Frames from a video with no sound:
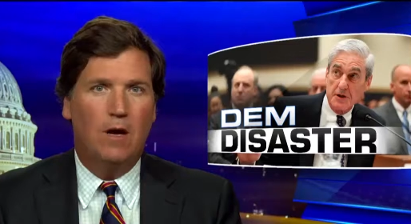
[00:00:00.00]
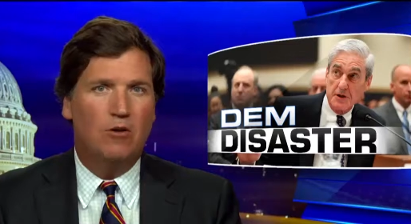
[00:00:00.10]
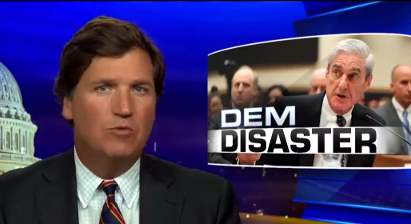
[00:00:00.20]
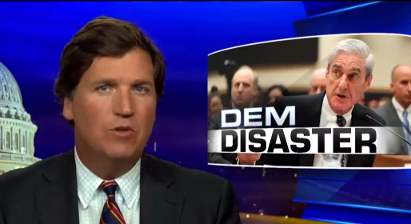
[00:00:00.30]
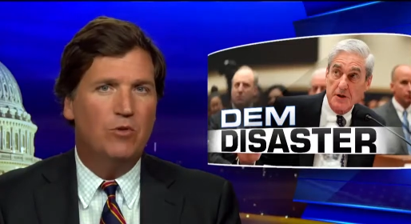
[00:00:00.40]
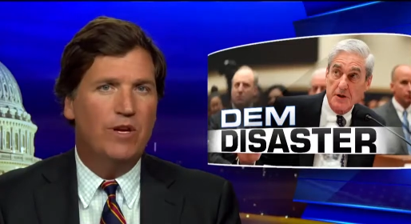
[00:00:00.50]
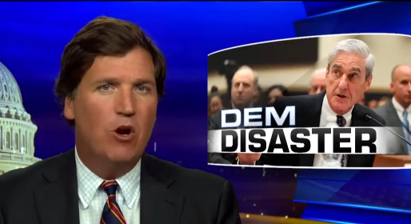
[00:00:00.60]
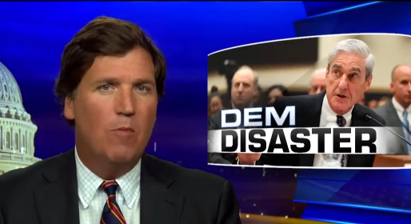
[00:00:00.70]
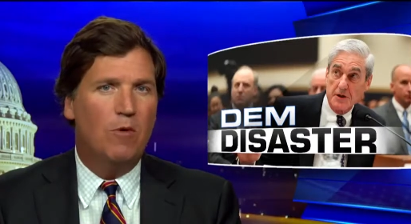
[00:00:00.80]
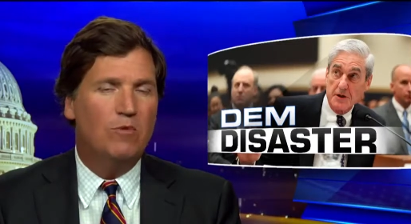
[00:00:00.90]
Speaker 1: Congressman
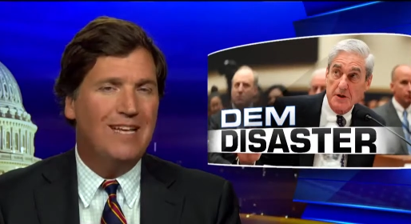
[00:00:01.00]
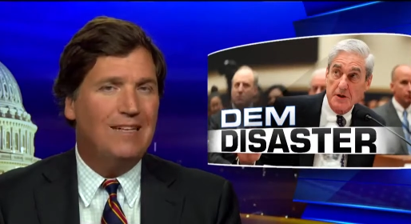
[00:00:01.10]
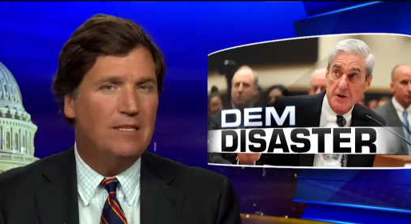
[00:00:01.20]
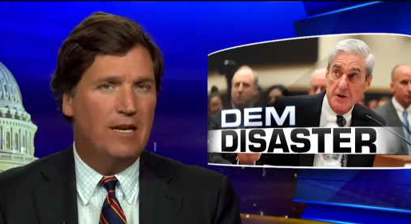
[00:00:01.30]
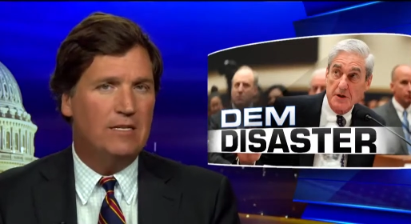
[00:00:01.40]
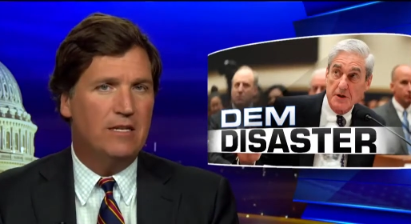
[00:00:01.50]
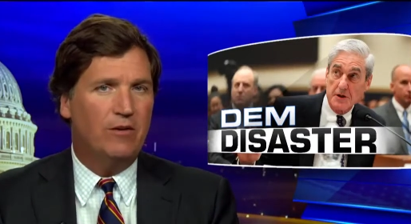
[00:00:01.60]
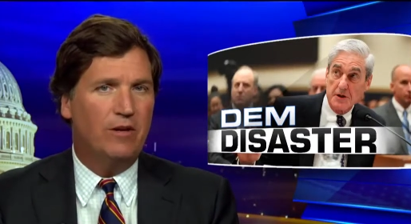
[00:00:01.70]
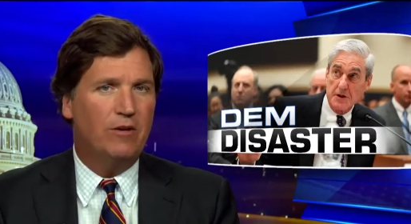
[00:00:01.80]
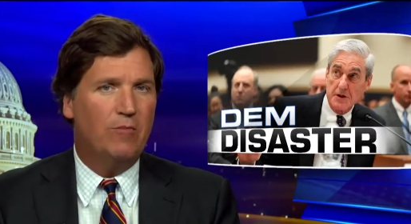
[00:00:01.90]
Louis Gohmert was at
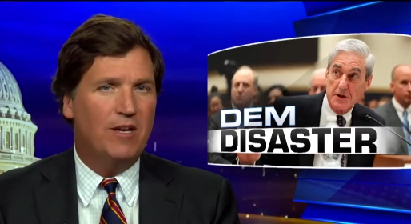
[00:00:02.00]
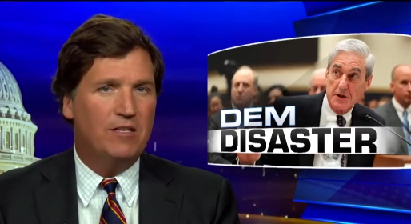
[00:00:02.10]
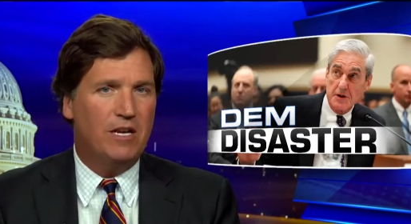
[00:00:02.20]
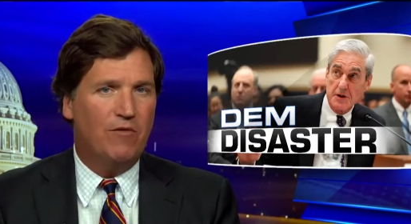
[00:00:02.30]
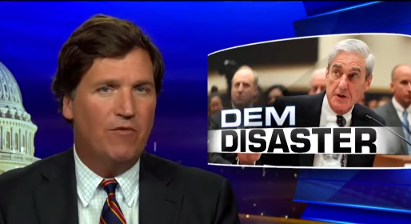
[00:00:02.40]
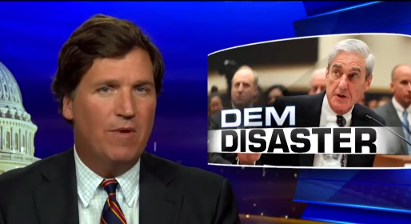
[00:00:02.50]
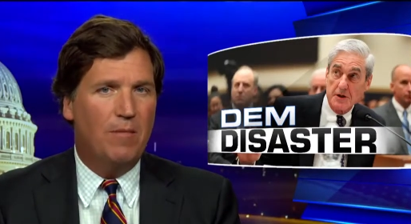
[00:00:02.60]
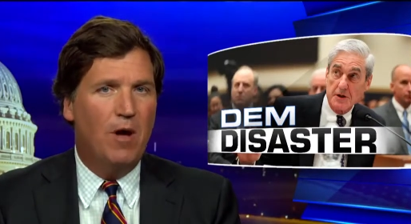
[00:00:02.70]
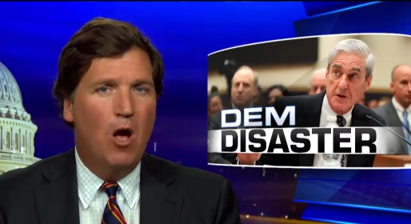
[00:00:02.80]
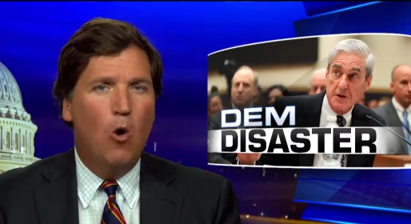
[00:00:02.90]
today's hearing. You're about to hear
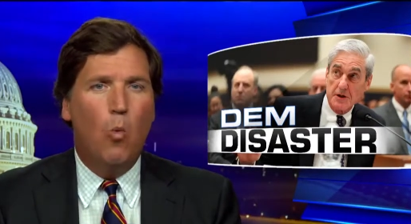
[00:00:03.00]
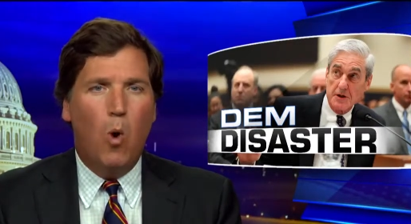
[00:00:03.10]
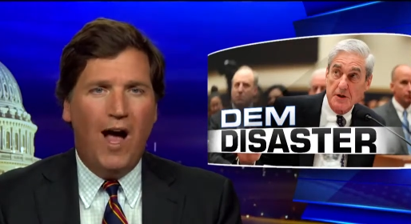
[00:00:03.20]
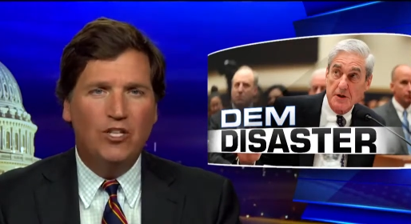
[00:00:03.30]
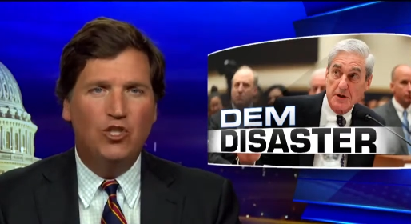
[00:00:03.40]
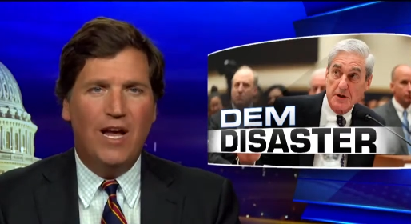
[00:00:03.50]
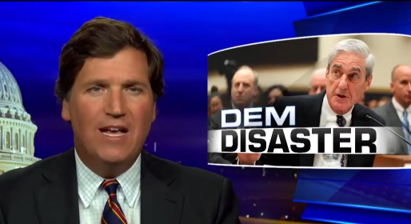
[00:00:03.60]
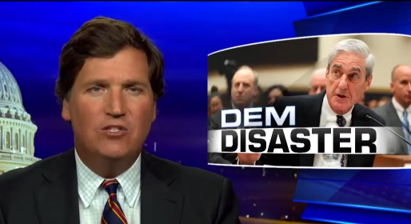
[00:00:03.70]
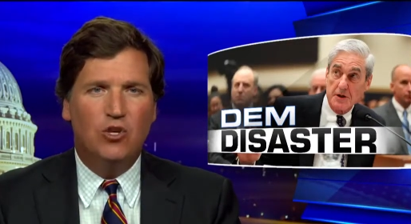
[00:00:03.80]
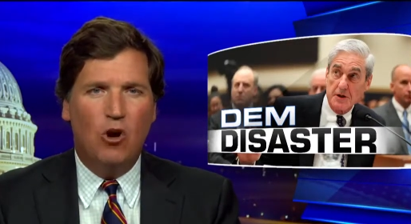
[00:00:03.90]
from him.
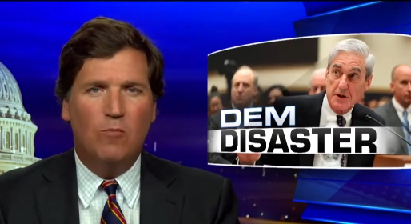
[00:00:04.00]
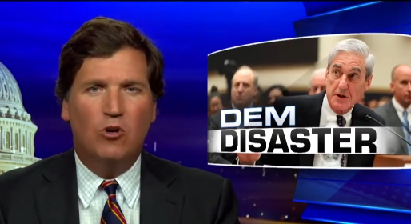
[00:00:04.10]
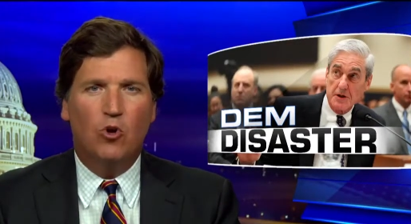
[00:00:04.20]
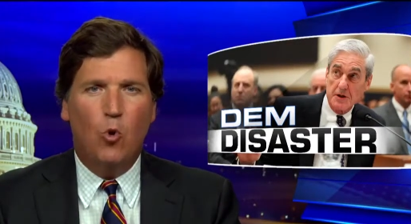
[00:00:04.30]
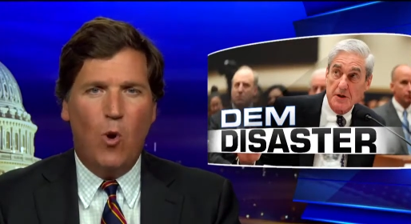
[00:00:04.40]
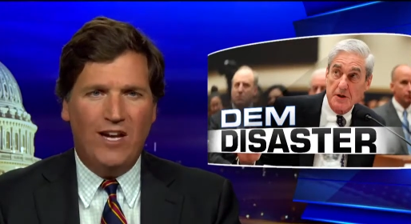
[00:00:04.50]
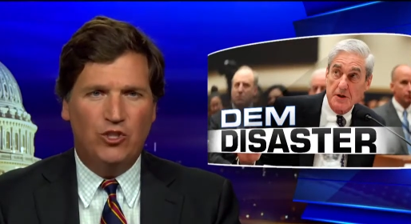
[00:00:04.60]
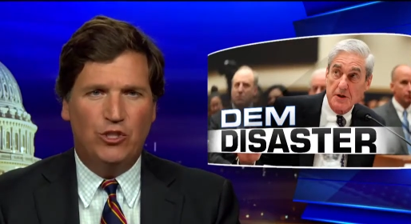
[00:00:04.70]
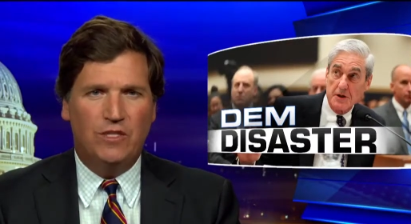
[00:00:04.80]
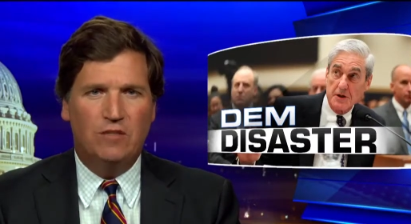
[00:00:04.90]
Watch as Gohmert
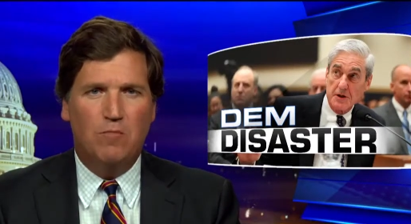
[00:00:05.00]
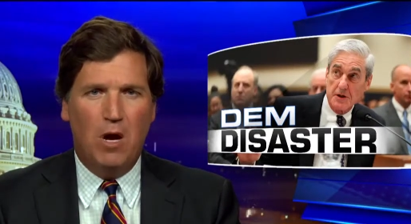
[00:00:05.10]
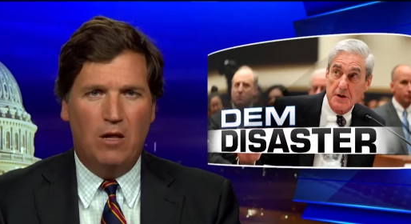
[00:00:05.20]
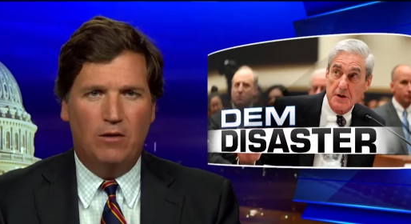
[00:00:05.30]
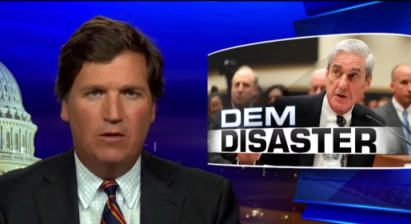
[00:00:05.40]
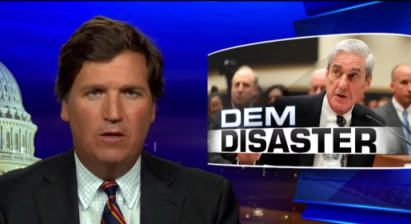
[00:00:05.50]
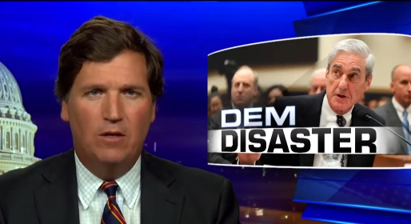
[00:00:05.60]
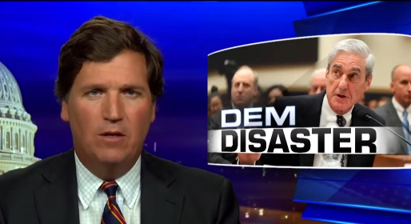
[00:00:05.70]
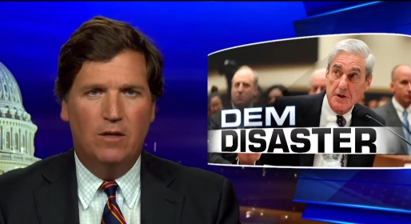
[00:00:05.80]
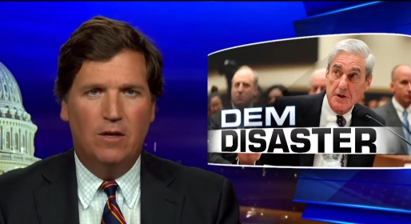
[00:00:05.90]
questions Mueller,
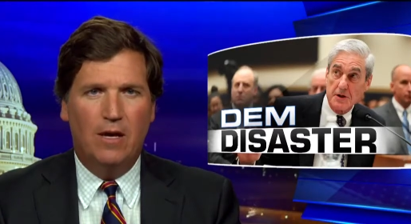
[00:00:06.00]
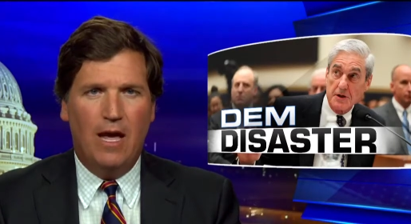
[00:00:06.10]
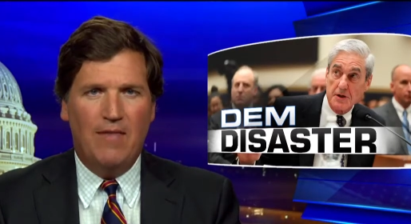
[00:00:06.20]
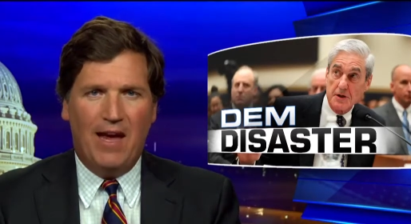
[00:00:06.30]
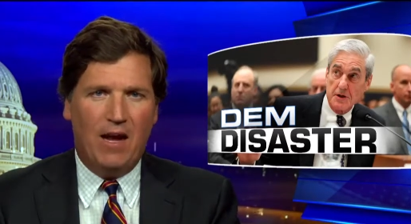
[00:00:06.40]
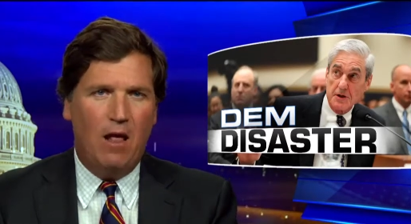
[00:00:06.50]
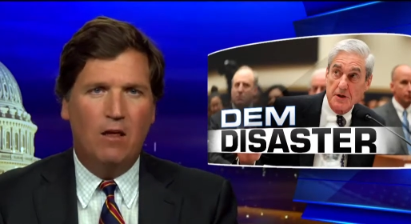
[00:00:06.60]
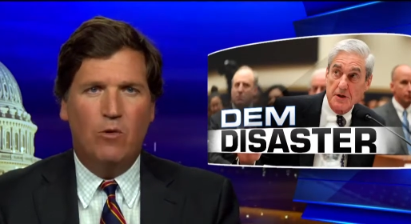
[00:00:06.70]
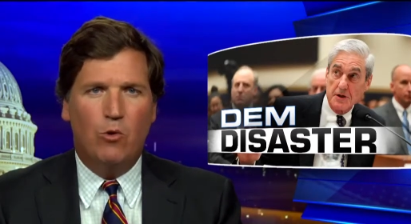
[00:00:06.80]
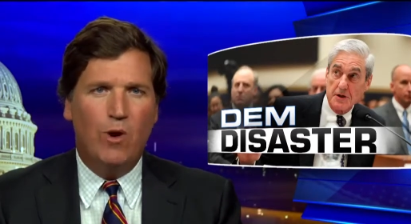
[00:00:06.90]
and that
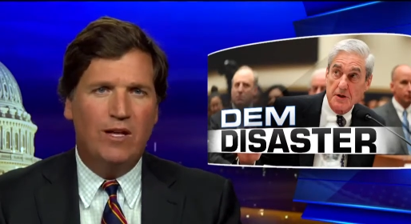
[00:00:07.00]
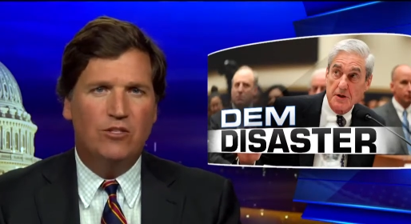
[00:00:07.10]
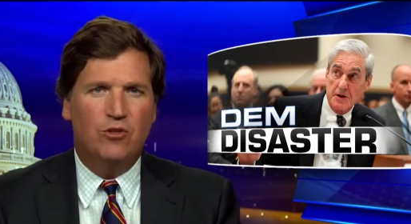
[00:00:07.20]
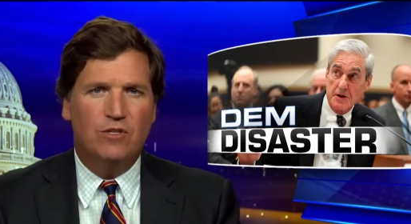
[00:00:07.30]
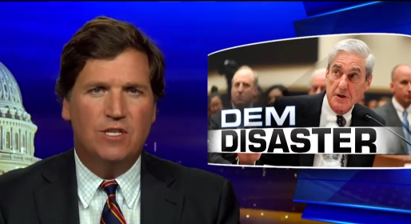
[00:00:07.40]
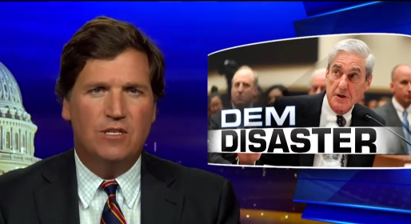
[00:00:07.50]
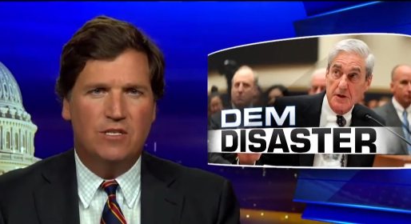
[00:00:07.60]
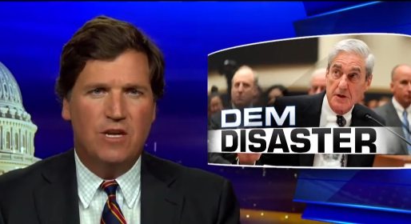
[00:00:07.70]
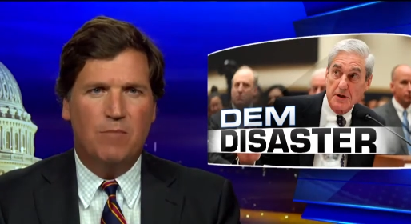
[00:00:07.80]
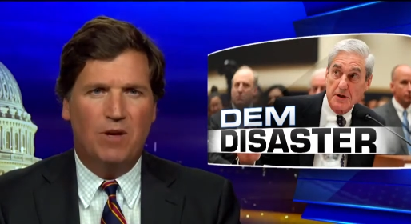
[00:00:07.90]
colloquy quickly turns
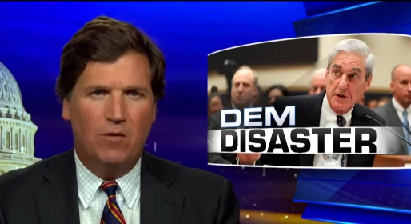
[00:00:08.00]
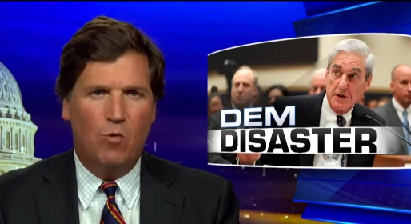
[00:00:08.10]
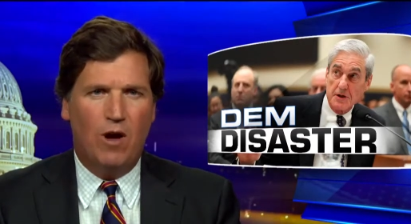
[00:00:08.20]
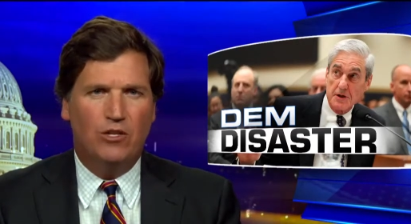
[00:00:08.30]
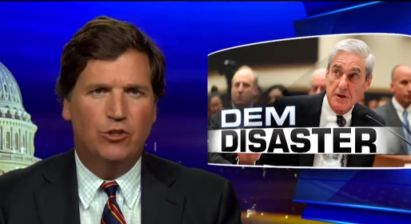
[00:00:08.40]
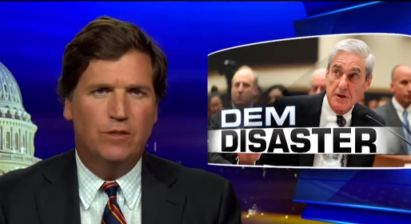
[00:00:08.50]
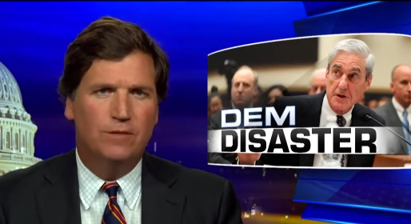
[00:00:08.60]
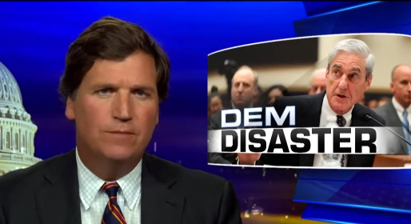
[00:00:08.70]
into sniping. Watch.